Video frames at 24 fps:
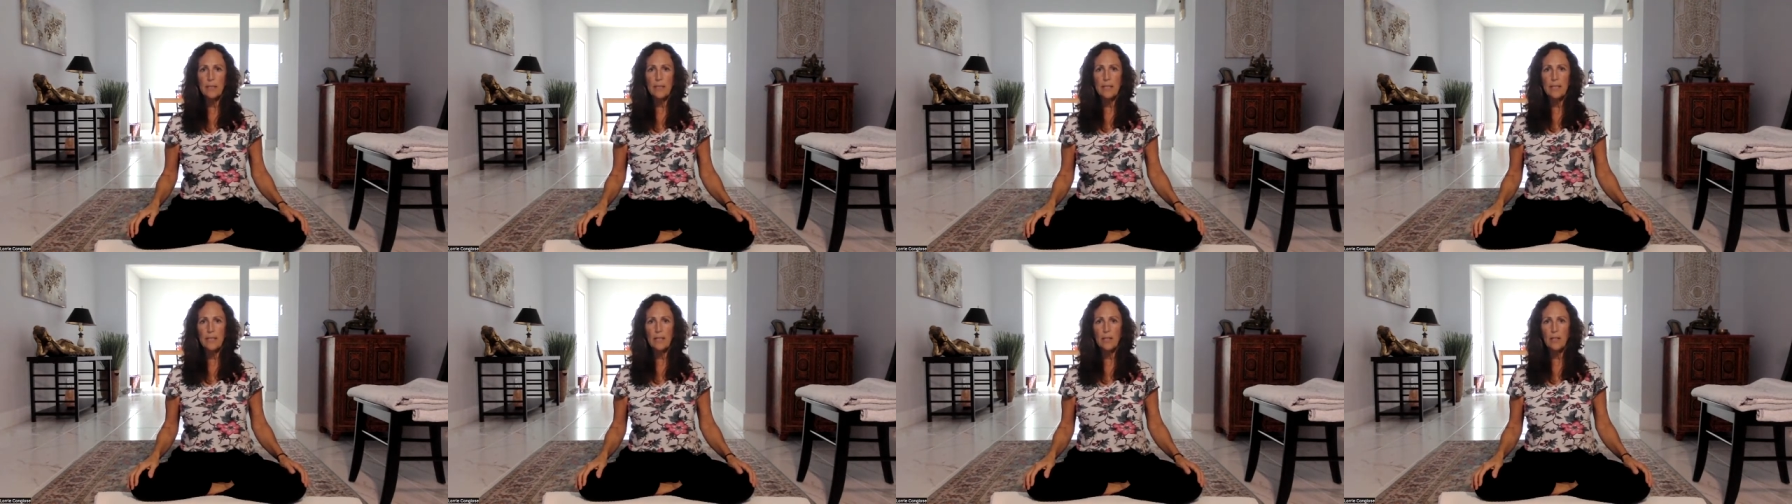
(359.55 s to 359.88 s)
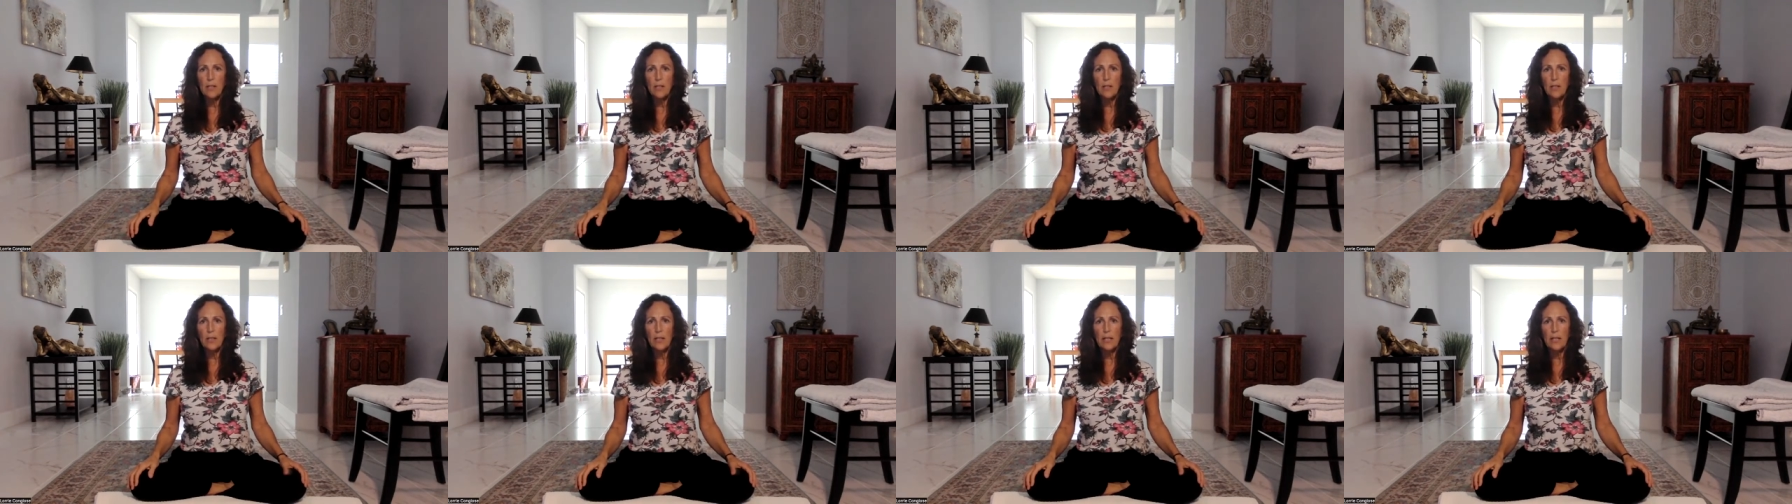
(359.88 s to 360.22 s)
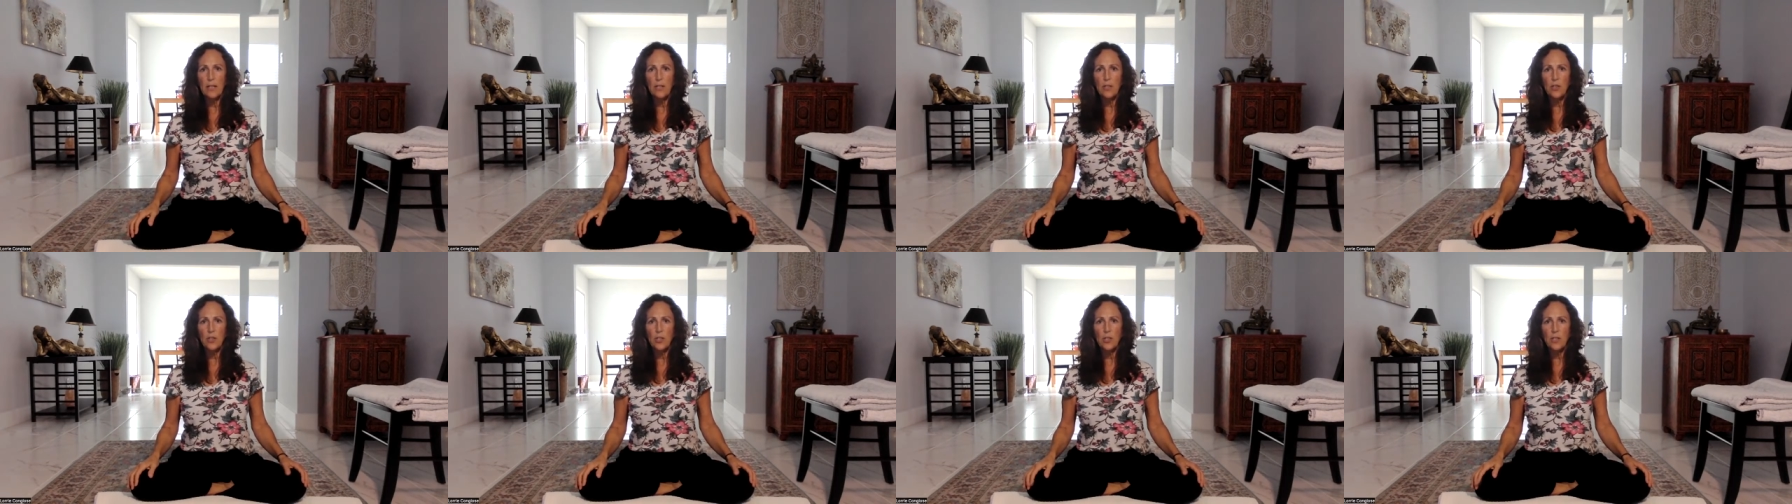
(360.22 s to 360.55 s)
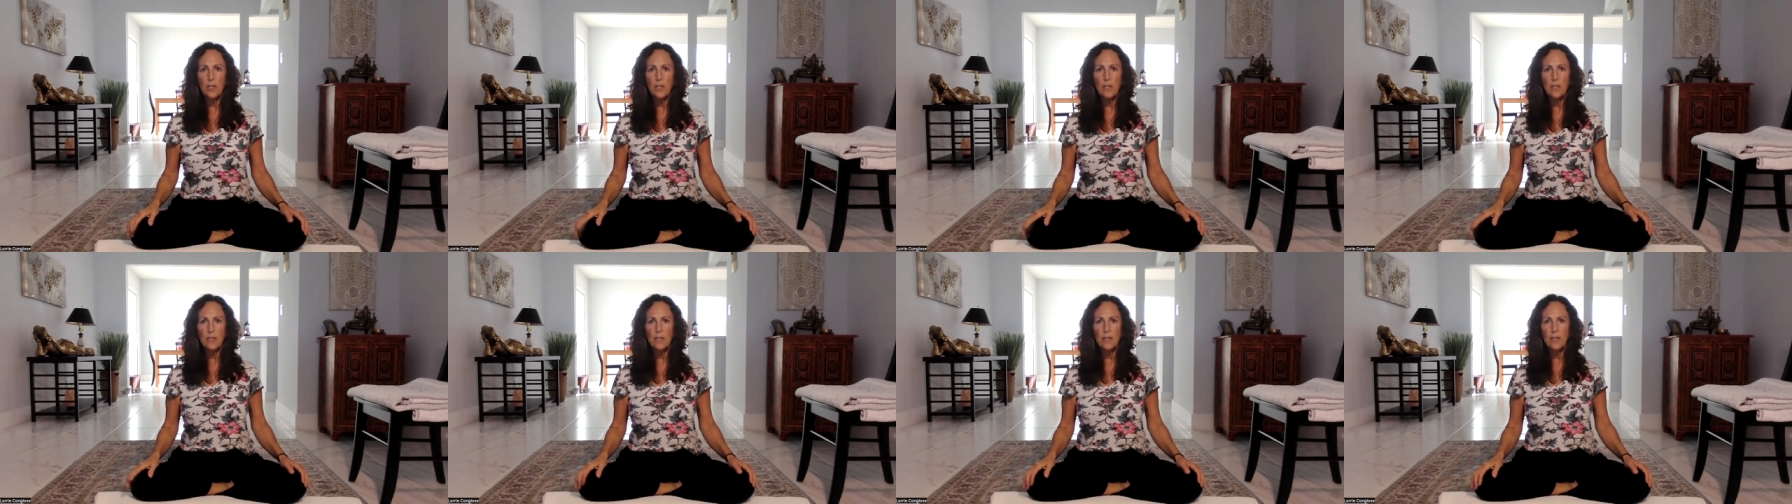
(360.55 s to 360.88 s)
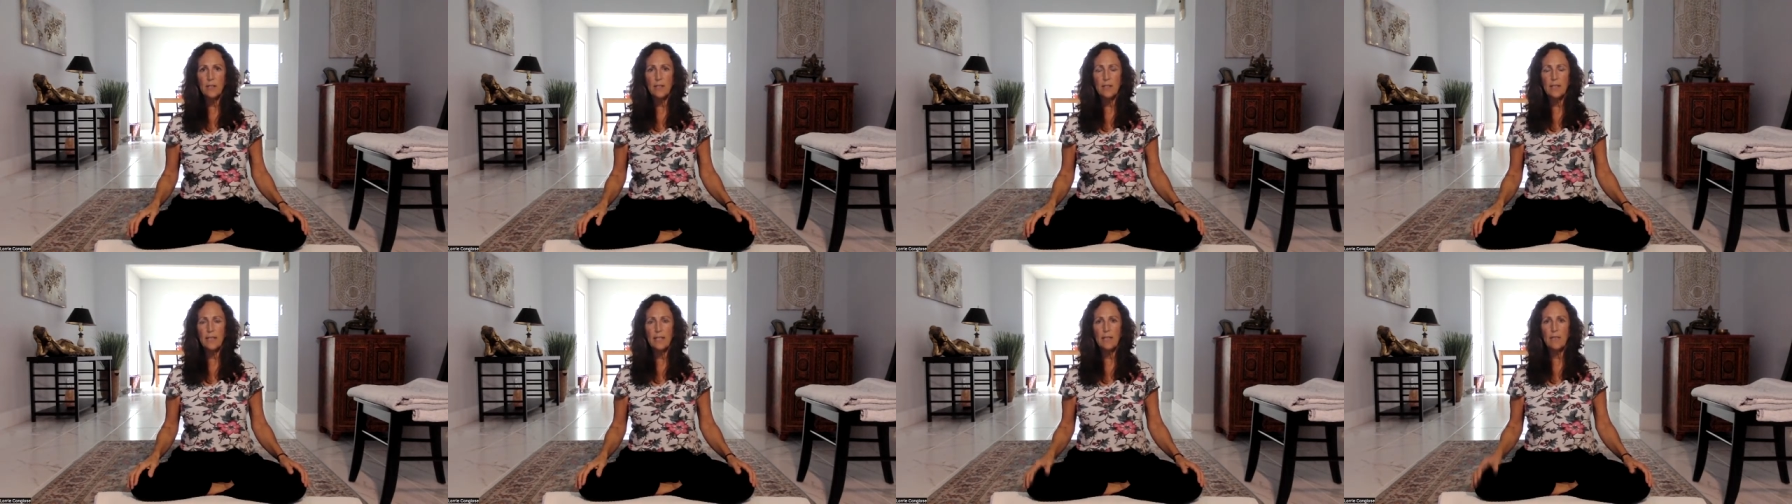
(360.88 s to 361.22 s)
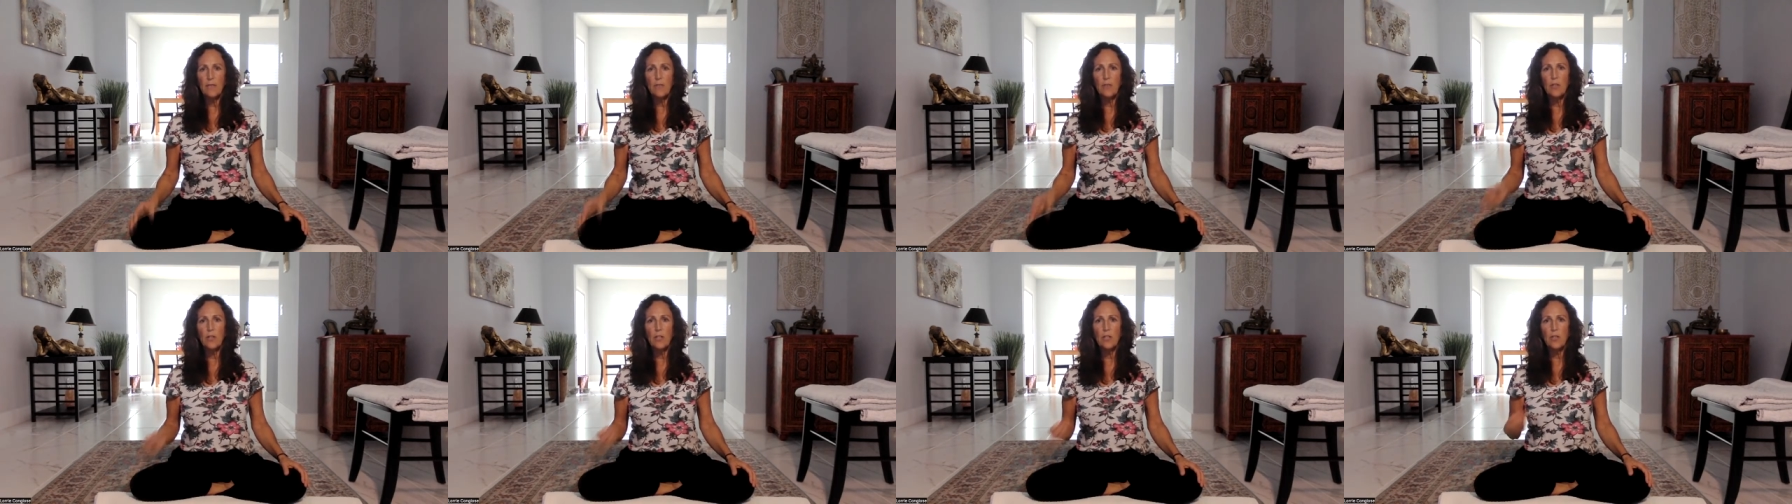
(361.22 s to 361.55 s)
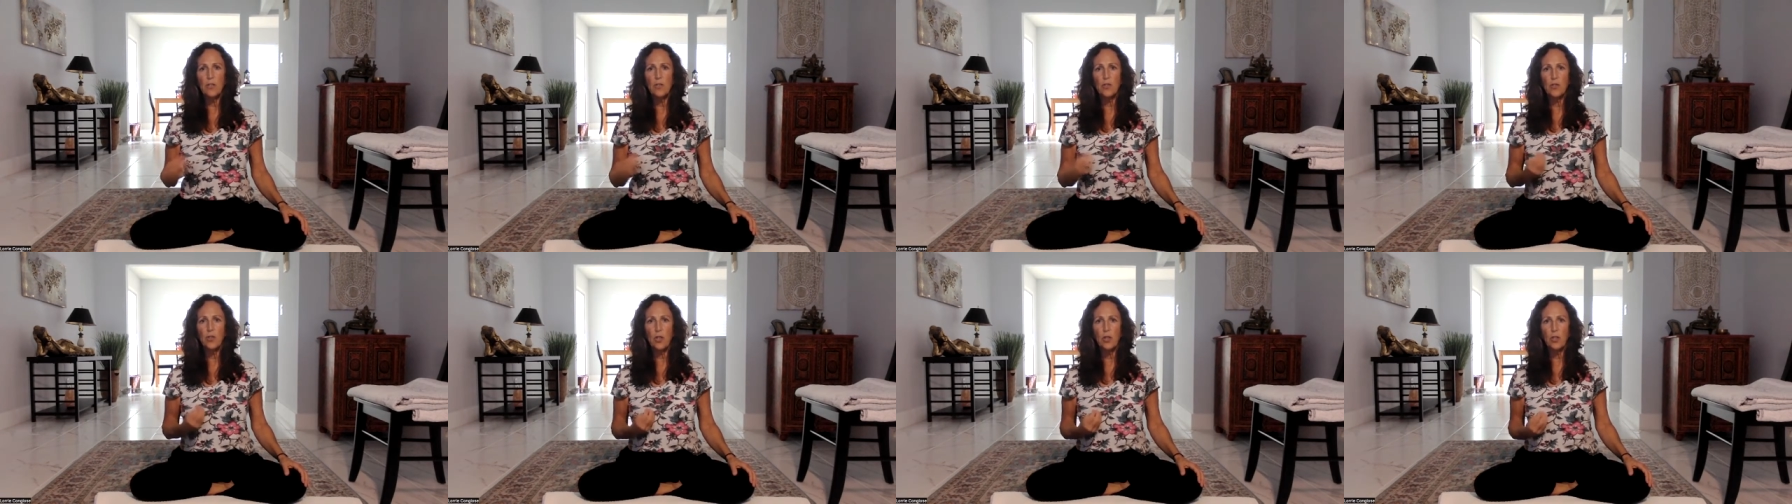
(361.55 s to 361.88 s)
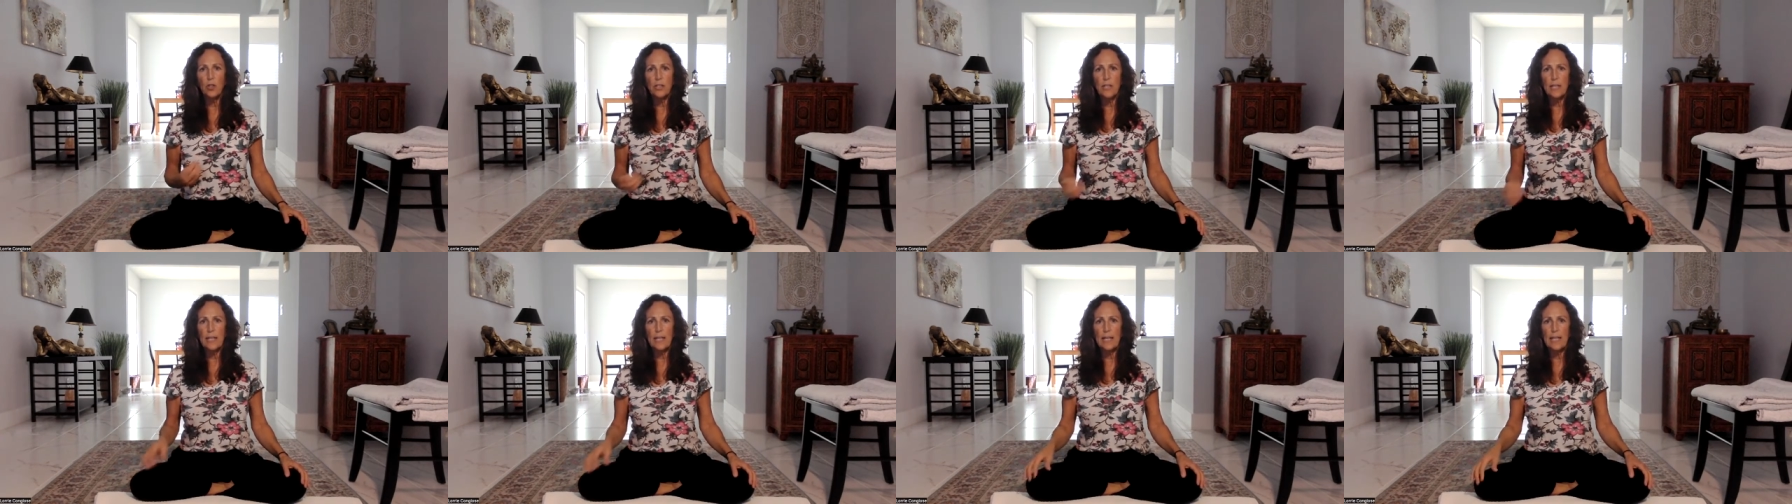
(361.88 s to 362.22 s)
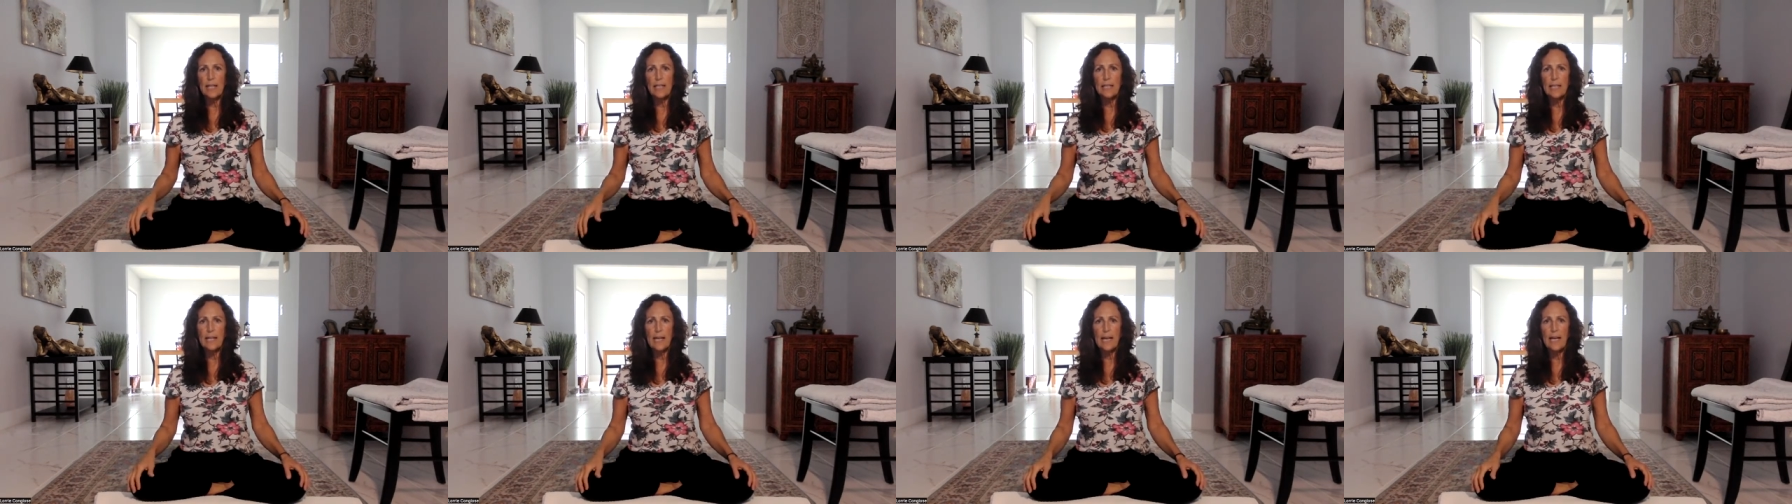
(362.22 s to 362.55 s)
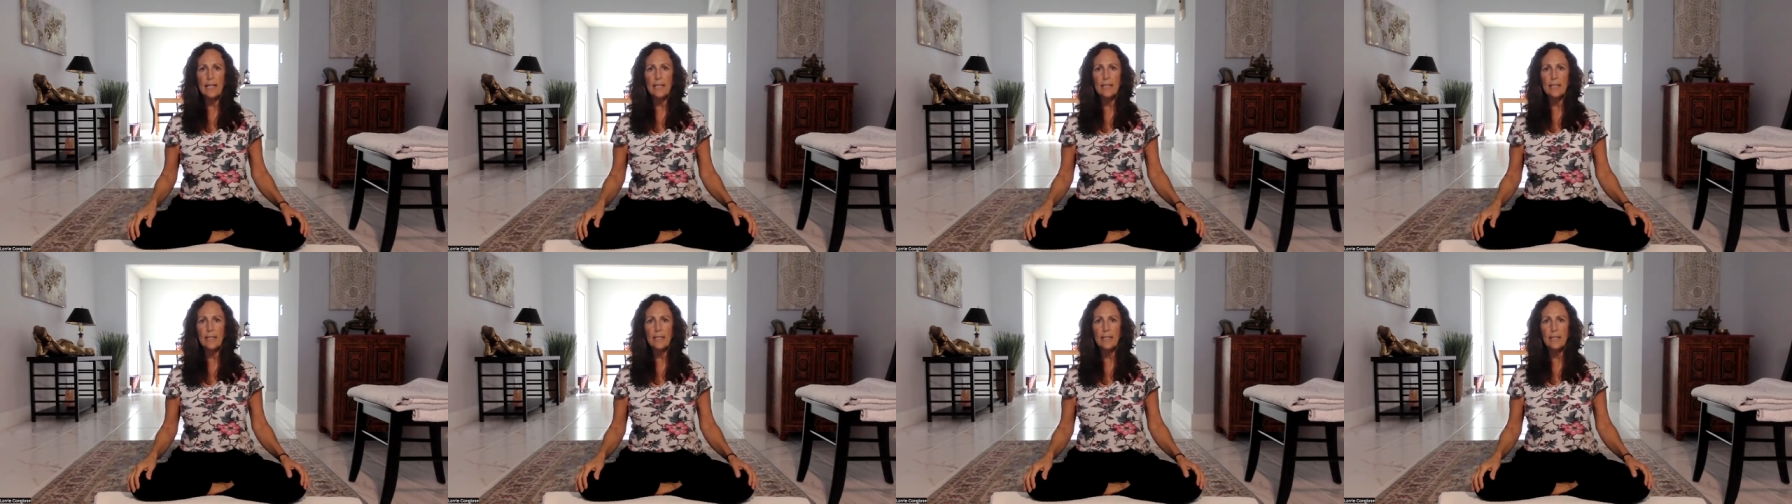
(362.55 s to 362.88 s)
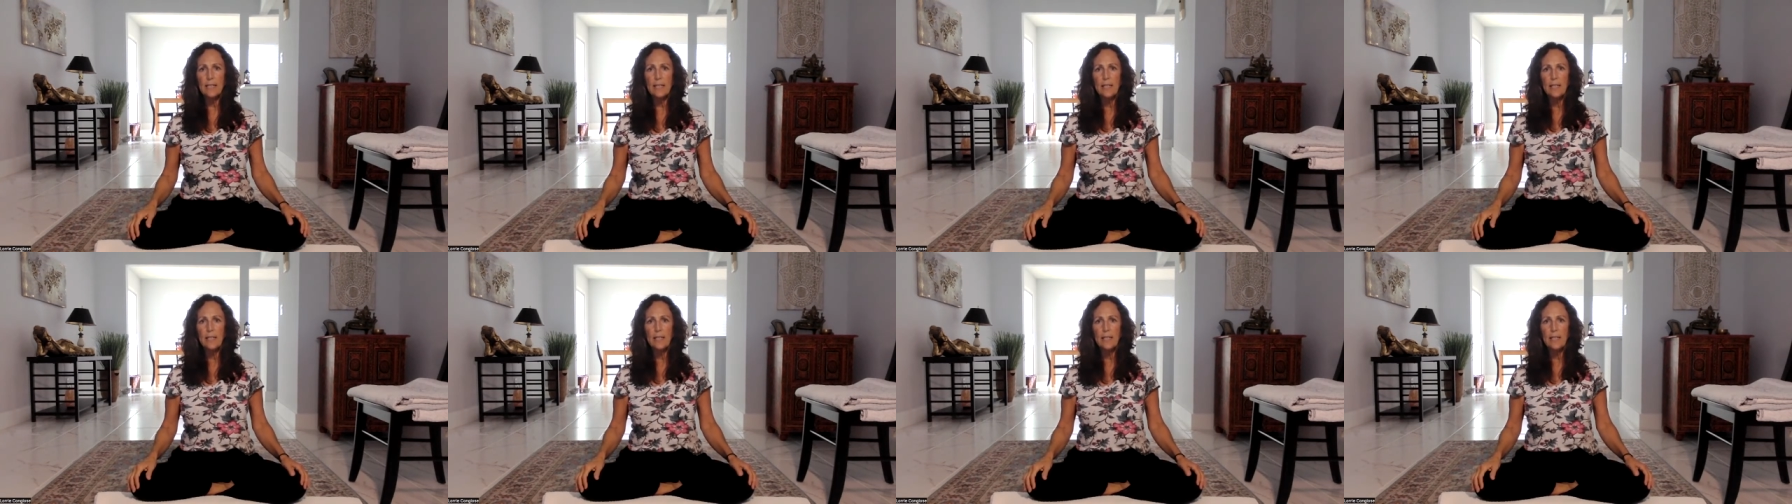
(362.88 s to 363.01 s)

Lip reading: here and just see if you can start to connect